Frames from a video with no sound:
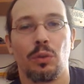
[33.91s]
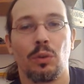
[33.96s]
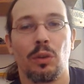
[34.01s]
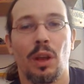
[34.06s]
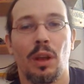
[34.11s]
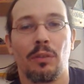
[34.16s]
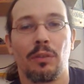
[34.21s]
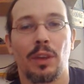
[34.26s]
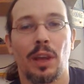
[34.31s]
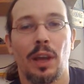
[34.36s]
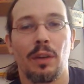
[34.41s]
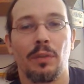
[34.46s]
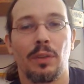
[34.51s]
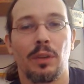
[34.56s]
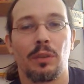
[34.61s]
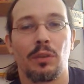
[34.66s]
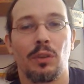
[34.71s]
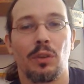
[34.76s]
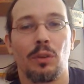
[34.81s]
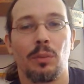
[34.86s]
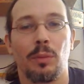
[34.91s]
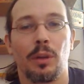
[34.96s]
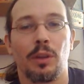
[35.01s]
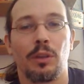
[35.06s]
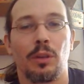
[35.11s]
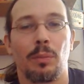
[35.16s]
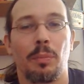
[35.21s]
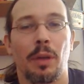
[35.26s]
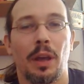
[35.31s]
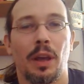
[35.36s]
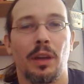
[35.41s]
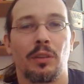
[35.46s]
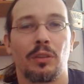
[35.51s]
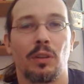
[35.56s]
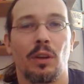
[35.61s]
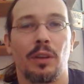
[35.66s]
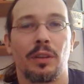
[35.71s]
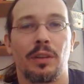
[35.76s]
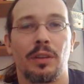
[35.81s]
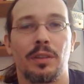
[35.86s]
True Love gave this to me to
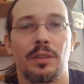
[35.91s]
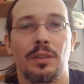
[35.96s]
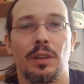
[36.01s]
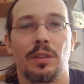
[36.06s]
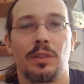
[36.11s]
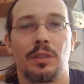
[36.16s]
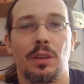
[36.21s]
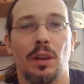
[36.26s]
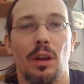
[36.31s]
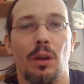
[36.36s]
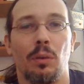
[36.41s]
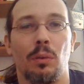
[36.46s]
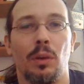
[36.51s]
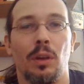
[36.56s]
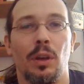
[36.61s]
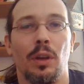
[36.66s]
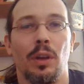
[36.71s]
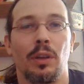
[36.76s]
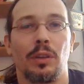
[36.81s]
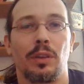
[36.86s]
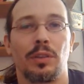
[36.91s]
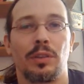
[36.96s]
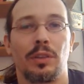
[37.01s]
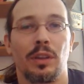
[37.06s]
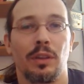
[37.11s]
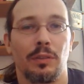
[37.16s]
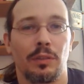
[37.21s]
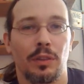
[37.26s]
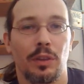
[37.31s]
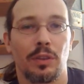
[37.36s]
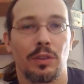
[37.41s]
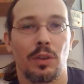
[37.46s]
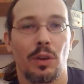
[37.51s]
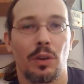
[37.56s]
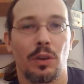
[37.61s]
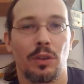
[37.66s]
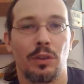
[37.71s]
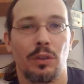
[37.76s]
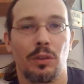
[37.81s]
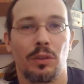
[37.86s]
pass on to Cisco to see if
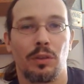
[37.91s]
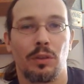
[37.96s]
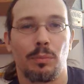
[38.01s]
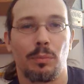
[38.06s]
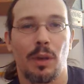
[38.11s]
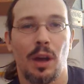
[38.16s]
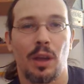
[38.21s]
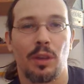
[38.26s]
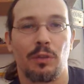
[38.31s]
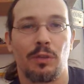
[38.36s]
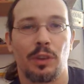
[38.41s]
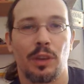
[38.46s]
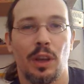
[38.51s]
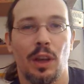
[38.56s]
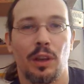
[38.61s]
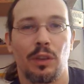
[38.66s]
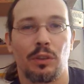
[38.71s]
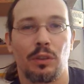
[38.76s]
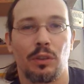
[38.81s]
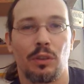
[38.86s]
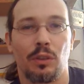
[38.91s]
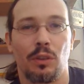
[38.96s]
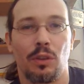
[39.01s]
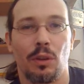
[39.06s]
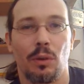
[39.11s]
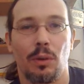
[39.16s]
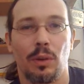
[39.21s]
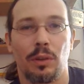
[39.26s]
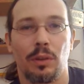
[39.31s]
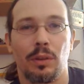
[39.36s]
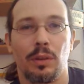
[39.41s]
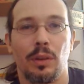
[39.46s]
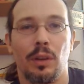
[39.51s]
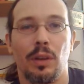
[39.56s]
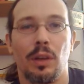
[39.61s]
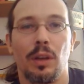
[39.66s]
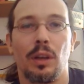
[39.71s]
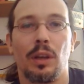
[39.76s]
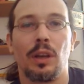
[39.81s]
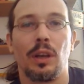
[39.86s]
Cisco could do some modifications to it.
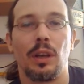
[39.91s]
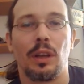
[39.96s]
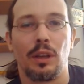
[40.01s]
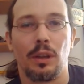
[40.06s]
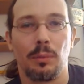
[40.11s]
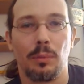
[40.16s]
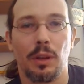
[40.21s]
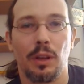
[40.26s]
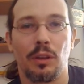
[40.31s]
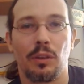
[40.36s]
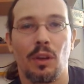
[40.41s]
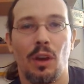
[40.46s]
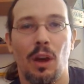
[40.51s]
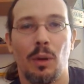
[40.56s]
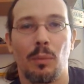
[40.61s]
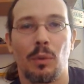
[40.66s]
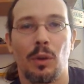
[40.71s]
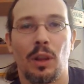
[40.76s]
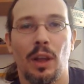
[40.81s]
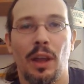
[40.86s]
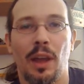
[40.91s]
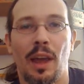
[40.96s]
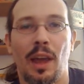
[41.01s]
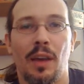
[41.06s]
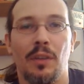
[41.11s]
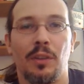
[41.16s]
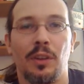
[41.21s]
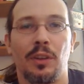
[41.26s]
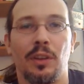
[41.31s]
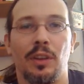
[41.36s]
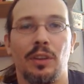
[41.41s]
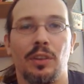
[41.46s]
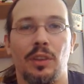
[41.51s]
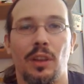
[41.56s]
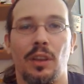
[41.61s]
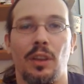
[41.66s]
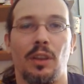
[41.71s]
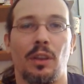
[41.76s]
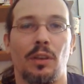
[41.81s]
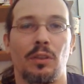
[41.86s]
In the meantime, while I have it, he
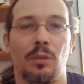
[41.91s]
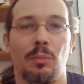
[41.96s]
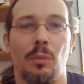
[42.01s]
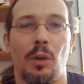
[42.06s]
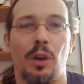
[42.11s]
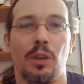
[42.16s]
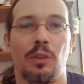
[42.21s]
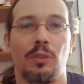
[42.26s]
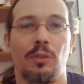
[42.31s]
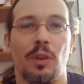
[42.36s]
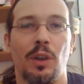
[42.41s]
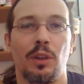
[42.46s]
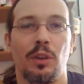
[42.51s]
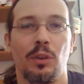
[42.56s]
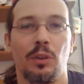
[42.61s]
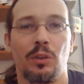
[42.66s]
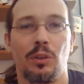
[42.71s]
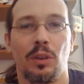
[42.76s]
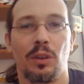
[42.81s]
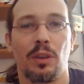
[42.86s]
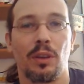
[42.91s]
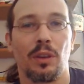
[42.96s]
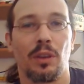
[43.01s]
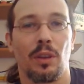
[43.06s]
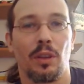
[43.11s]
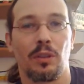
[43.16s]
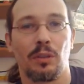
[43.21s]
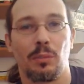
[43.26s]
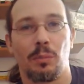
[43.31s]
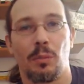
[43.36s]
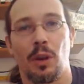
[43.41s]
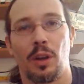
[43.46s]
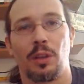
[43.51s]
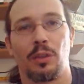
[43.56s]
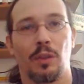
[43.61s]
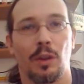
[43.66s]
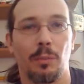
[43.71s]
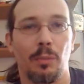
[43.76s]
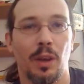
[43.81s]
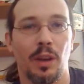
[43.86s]
said he doesn't mind if I use it and he doesn't mind
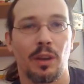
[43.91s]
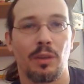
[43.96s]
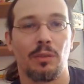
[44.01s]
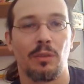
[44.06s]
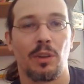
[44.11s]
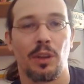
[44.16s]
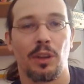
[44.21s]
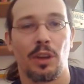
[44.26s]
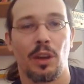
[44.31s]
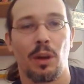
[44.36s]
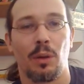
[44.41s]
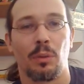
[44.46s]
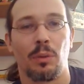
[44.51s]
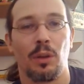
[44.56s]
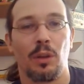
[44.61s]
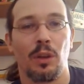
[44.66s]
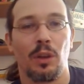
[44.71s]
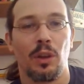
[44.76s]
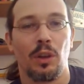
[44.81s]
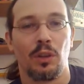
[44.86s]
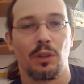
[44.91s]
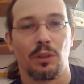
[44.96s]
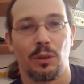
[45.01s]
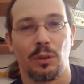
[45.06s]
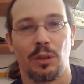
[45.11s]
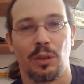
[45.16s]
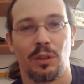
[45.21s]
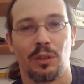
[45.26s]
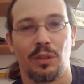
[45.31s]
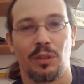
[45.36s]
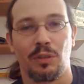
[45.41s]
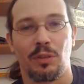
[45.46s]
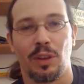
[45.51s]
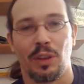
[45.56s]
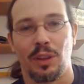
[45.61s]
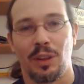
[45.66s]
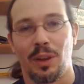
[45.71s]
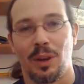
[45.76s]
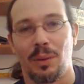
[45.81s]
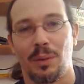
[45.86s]
if I make a video. So here's the
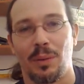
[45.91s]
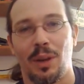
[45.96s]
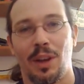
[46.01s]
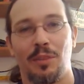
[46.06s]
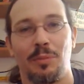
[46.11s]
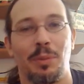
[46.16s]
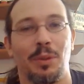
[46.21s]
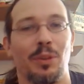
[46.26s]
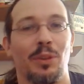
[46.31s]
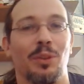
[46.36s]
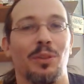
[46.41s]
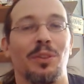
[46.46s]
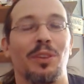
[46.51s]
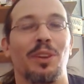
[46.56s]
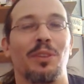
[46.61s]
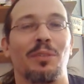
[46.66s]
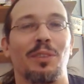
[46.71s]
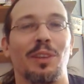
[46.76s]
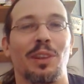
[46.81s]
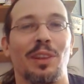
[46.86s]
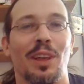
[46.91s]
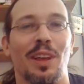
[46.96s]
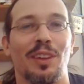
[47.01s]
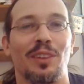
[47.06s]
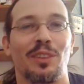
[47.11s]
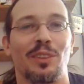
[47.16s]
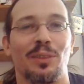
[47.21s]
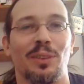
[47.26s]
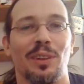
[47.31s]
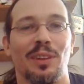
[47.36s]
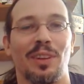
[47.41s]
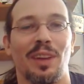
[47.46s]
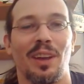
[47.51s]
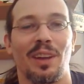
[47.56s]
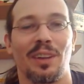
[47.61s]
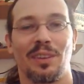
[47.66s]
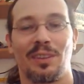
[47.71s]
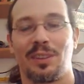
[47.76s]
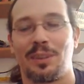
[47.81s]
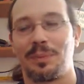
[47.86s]
video. I've been using it for the last 3
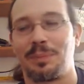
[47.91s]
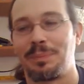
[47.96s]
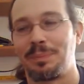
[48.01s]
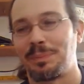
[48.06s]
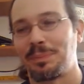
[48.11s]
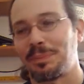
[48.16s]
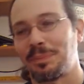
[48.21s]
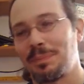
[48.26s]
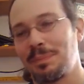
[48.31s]
days.